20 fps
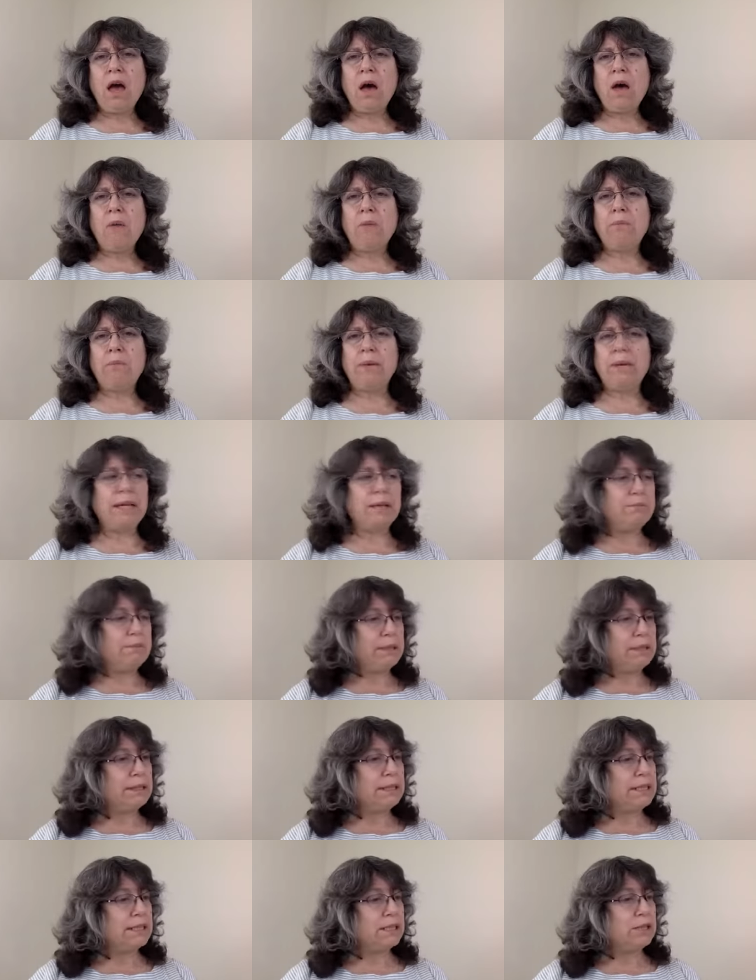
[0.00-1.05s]
But
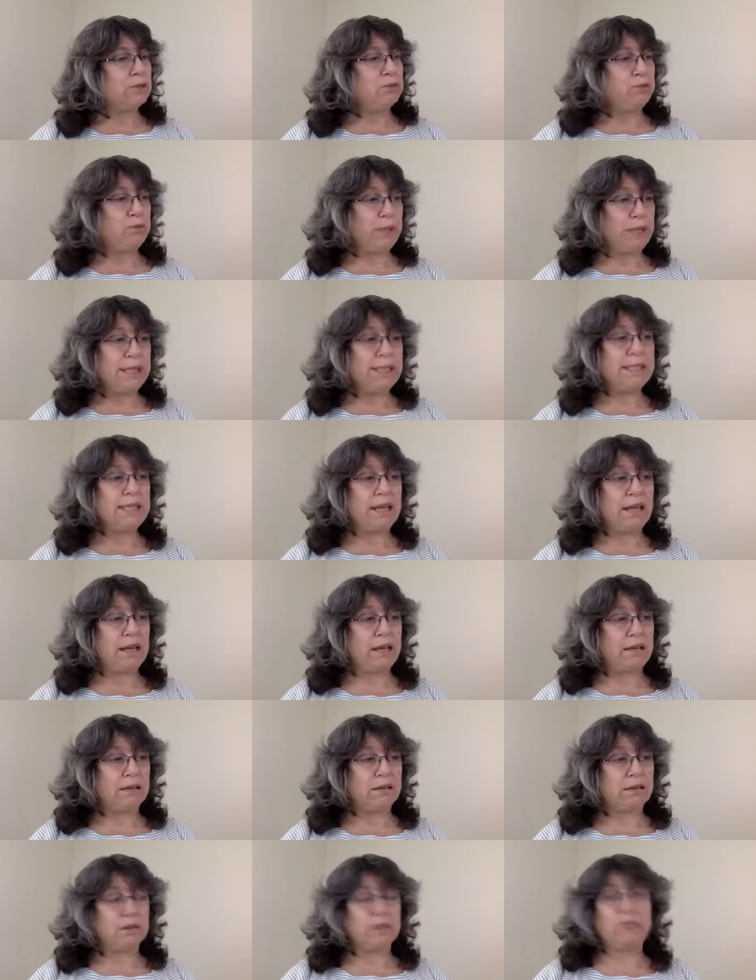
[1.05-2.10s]
Melissa
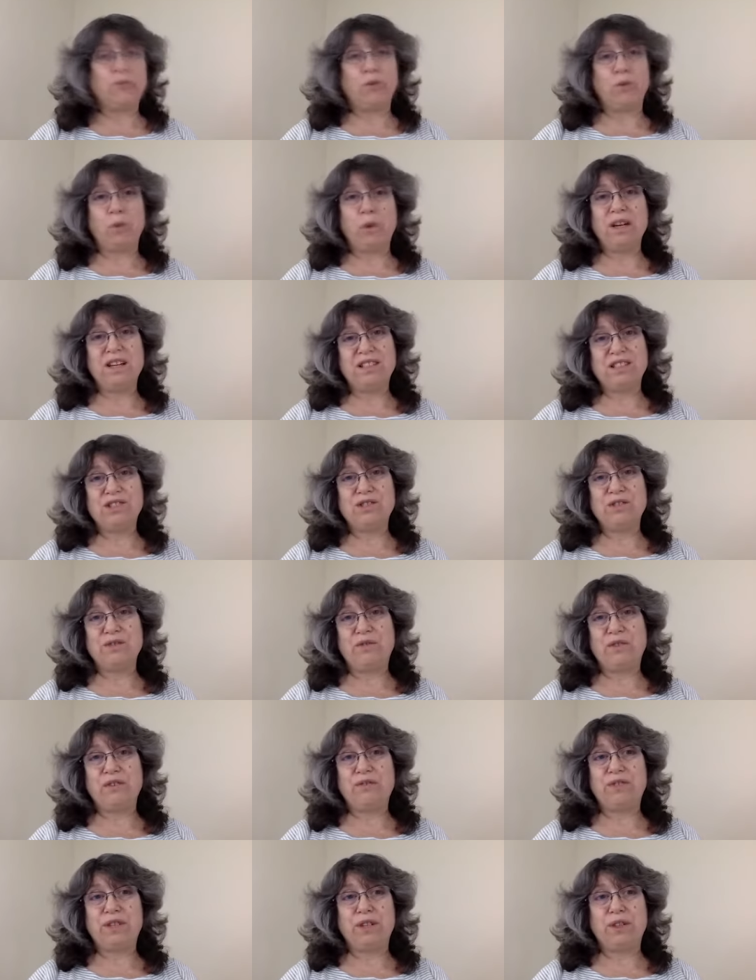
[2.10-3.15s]
retails for one hundred and
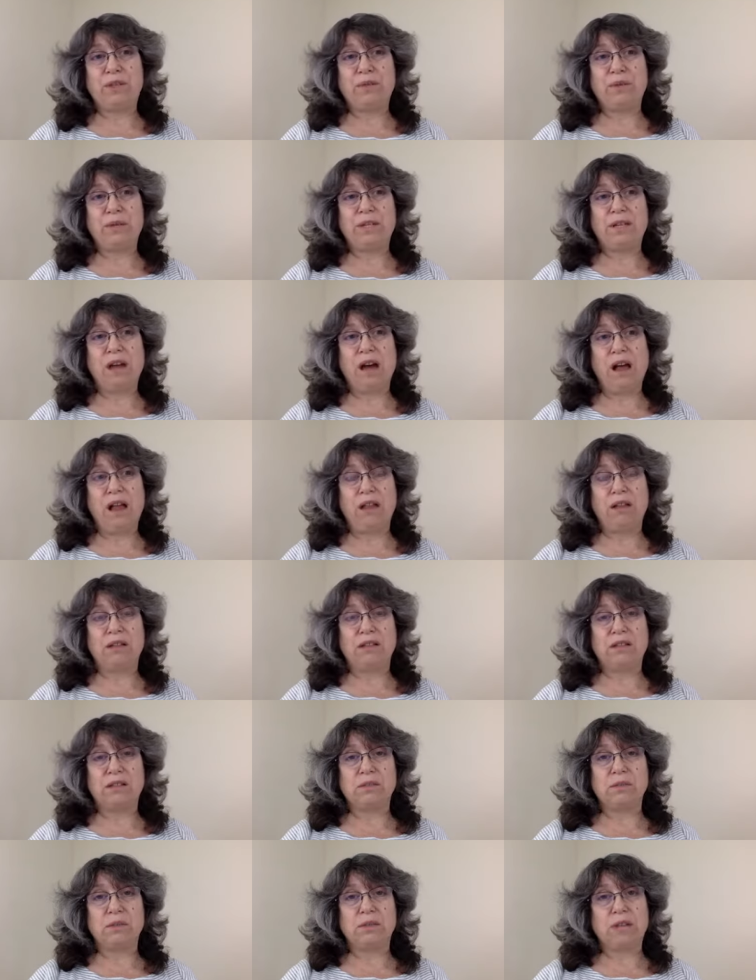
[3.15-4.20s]
fifty-three
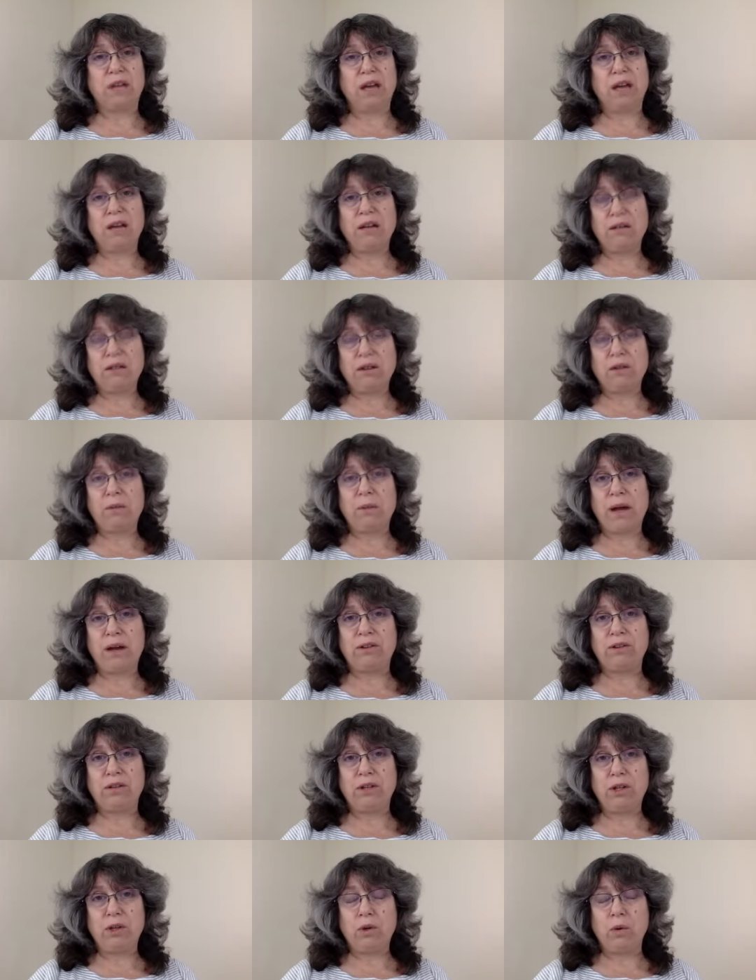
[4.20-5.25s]
dollars, which I don't know about
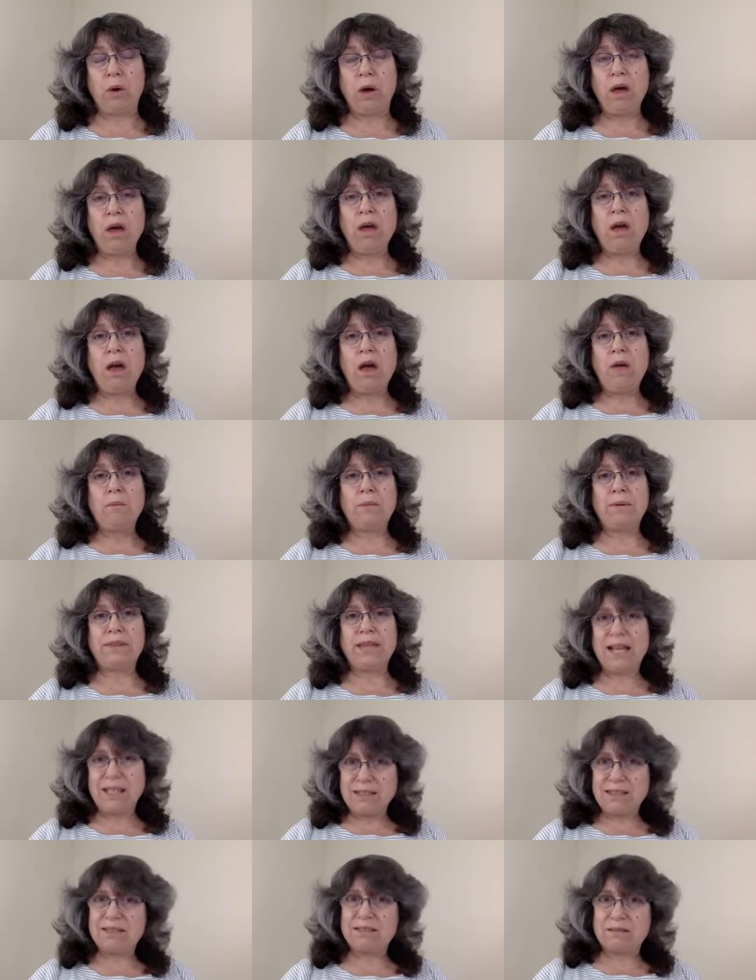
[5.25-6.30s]
you, but
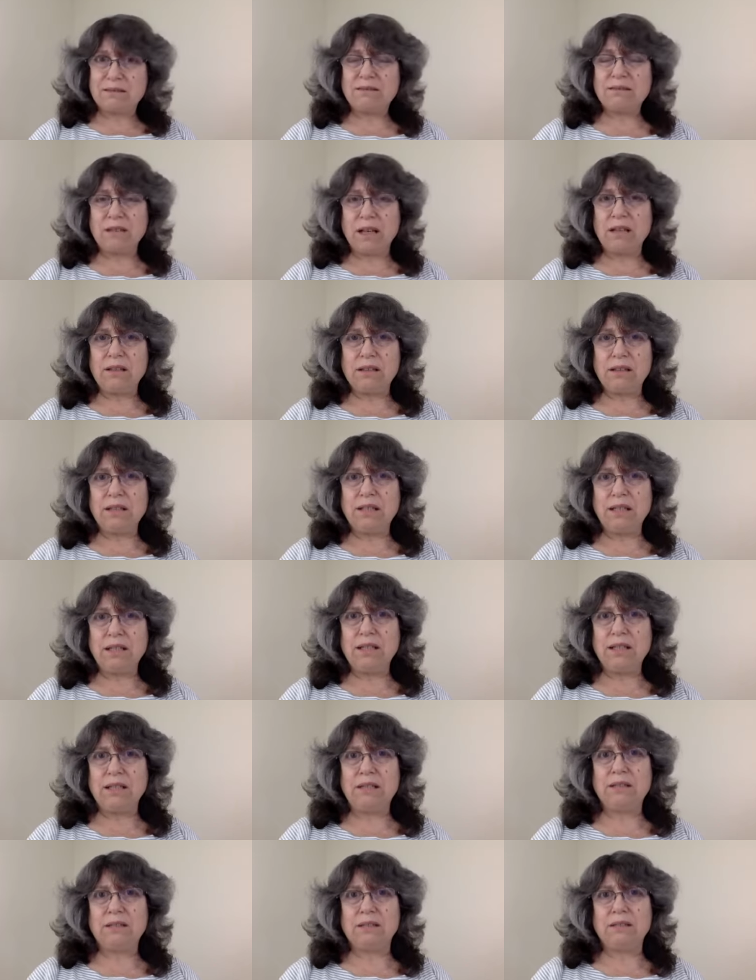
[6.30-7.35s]
that's a
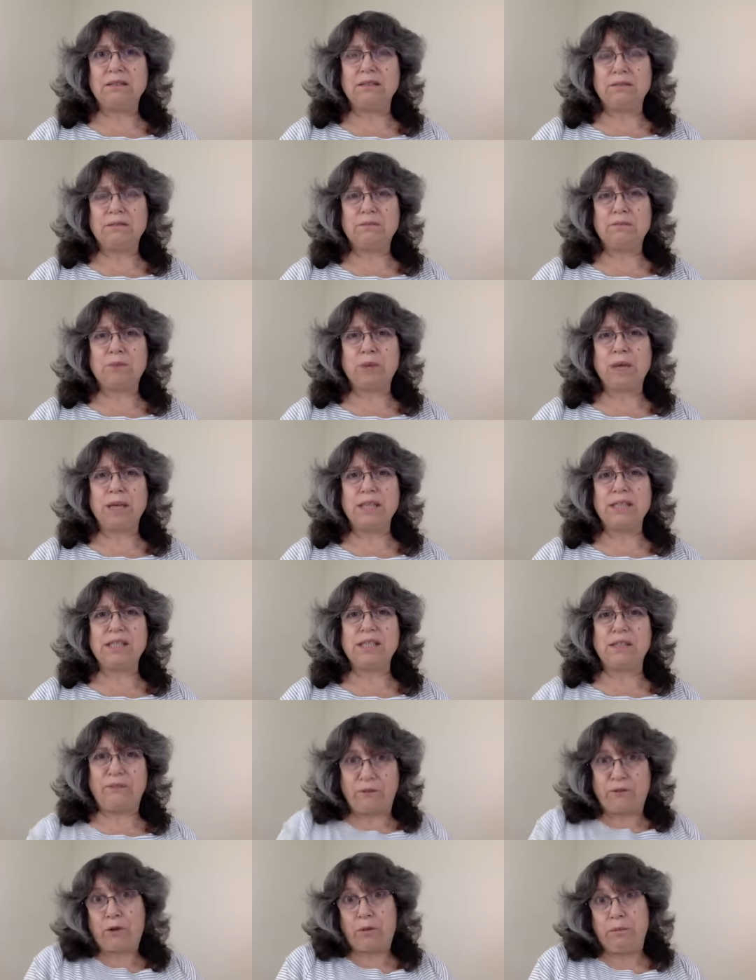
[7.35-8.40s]
little
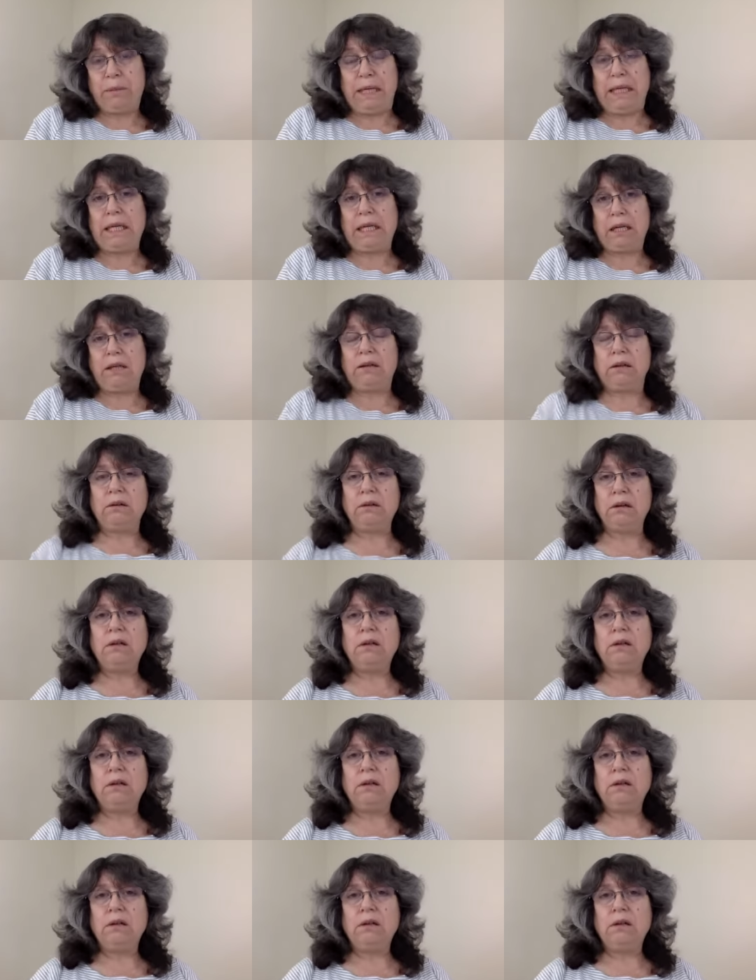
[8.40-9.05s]
pricey for me.